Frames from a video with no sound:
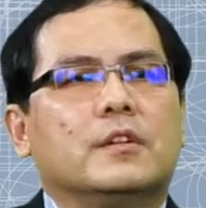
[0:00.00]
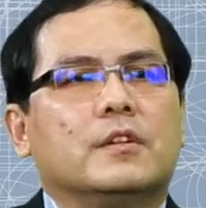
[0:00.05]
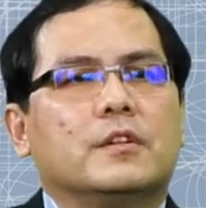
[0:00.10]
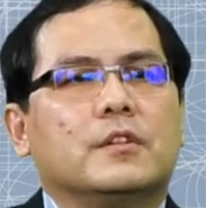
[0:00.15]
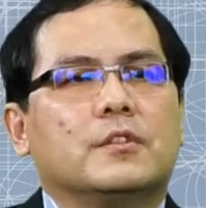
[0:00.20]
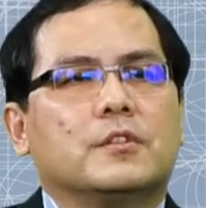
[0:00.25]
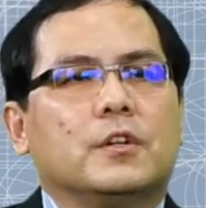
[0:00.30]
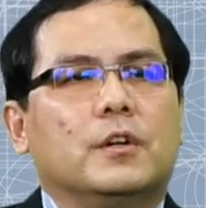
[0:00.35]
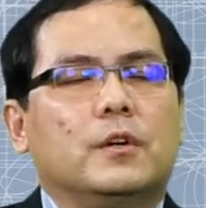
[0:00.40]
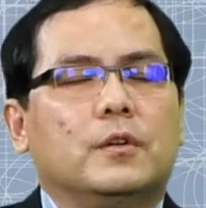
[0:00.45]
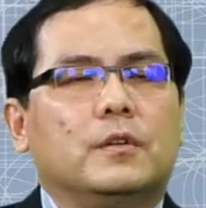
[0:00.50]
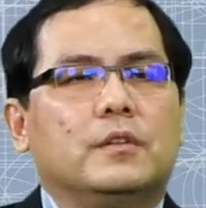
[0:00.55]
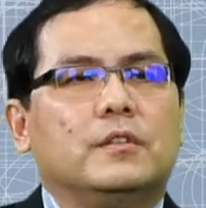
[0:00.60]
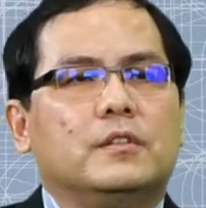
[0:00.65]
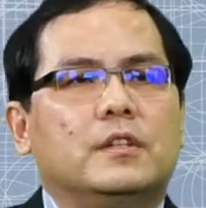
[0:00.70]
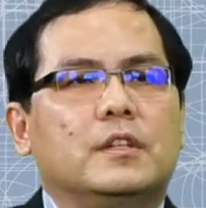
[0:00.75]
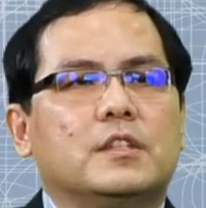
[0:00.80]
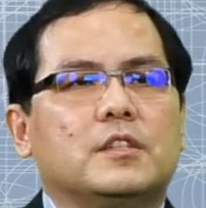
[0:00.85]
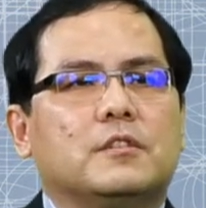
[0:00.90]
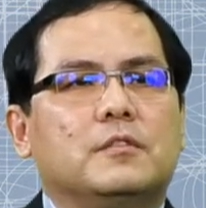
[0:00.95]
So
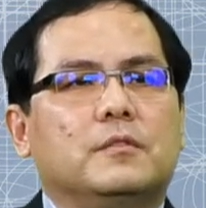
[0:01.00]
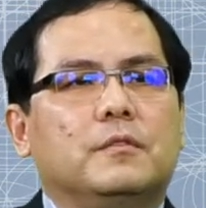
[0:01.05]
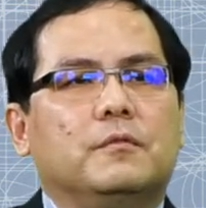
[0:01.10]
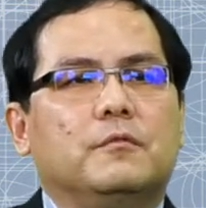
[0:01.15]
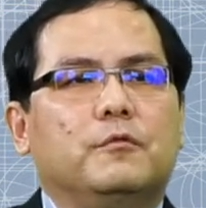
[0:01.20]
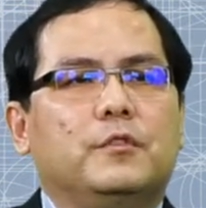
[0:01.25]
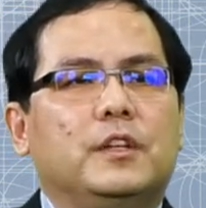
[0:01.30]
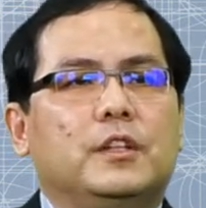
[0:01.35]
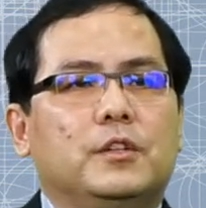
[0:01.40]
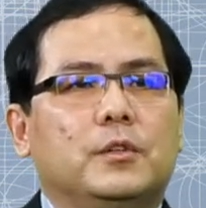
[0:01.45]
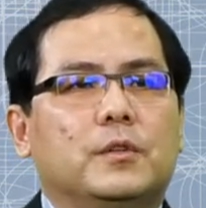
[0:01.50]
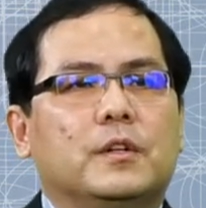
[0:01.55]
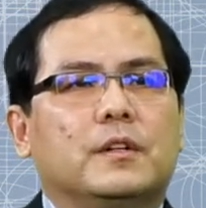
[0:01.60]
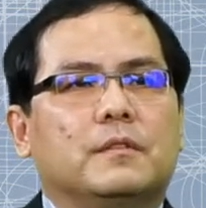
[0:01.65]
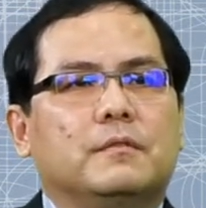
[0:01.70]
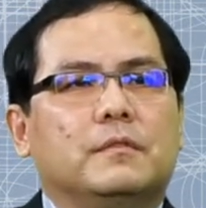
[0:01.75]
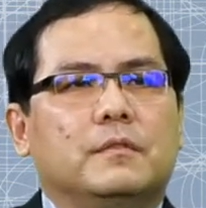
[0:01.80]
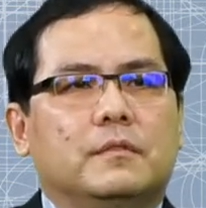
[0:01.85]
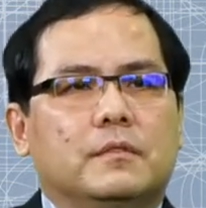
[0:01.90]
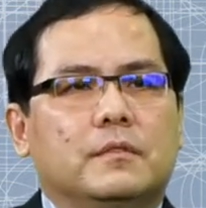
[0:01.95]
this video
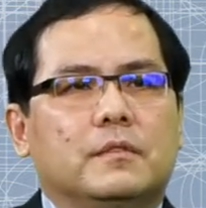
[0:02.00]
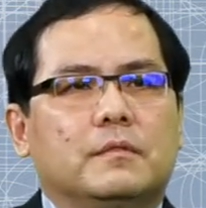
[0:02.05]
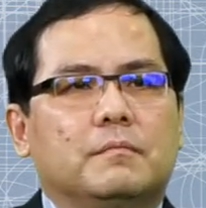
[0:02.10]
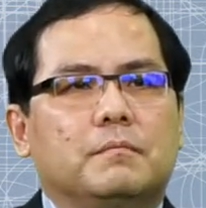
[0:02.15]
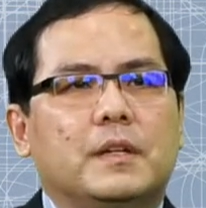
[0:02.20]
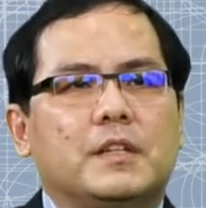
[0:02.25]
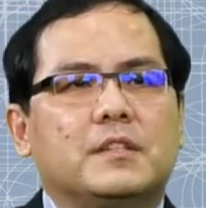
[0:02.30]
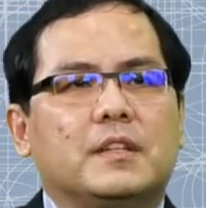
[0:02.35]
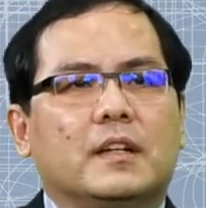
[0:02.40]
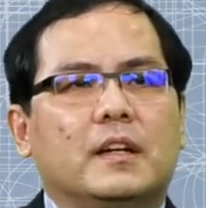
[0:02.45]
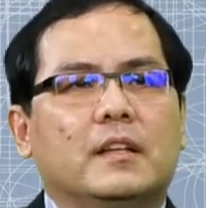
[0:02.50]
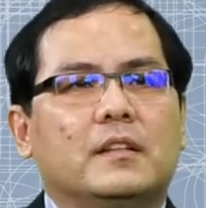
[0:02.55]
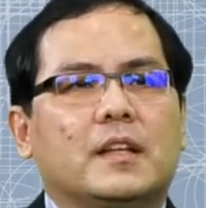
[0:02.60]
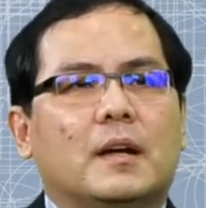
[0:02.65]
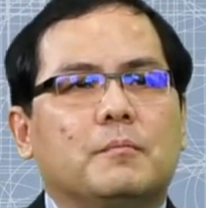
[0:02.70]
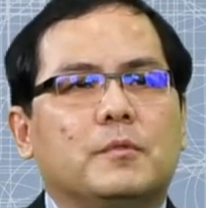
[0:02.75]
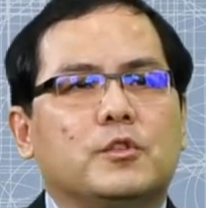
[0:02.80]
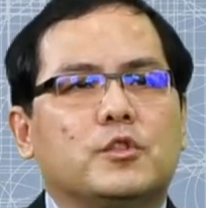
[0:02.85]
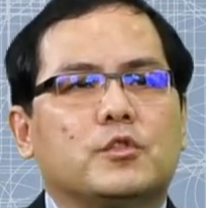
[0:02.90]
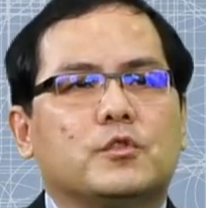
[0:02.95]
basically
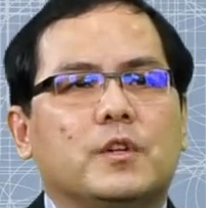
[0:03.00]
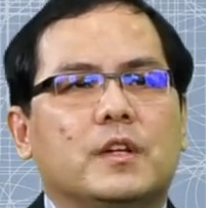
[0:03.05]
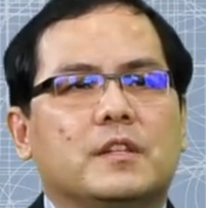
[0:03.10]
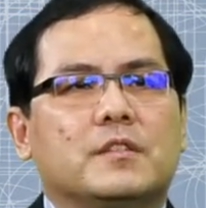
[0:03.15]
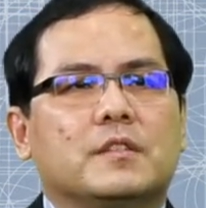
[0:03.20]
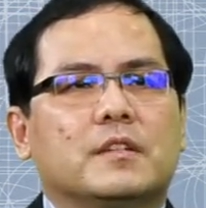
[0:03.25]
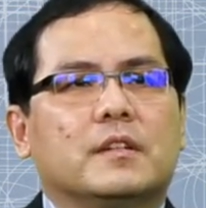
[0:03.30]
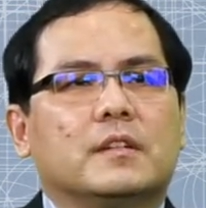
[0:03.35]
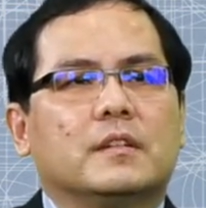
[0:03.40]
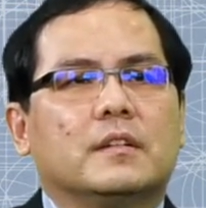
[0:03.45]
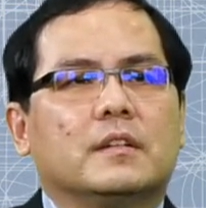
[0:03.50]
demonstrates